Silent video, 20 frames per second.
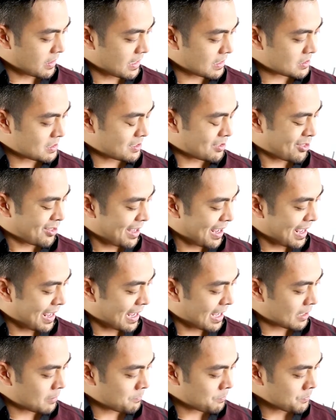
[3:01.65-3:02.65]
next to
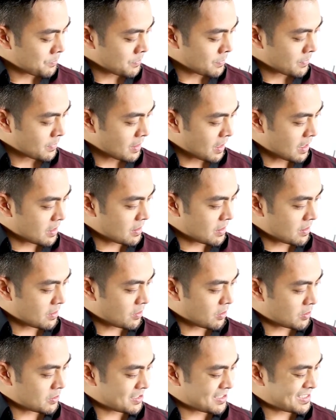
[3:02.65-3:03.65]
that. And then
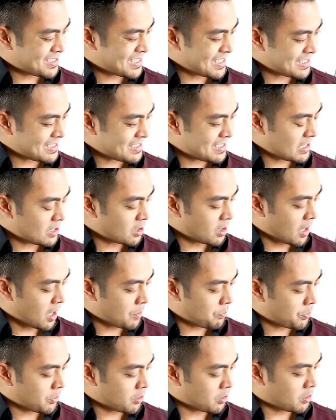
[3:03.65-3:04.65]
there's 16
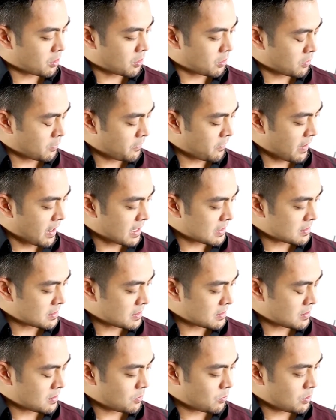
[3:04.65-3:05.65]
upper girdle
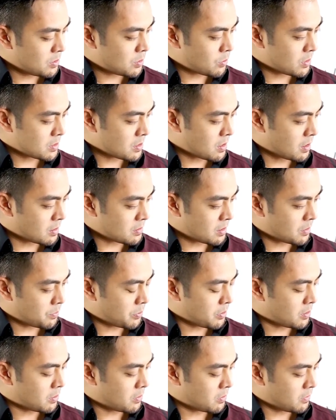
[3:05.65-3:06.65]
facets. And the reason why it's called
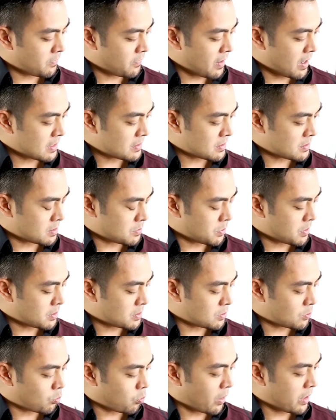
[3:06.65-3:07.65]
upper girdle facets is
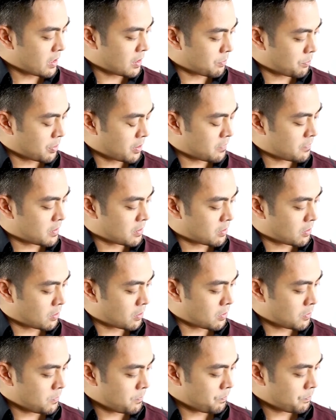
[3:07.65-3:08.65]
because it's right above the
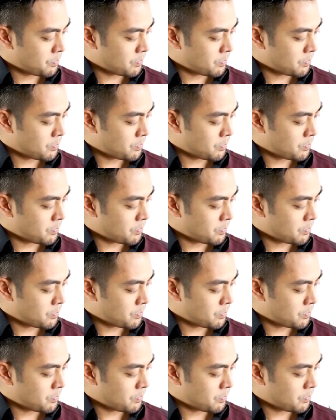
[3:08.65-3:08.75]
girdle,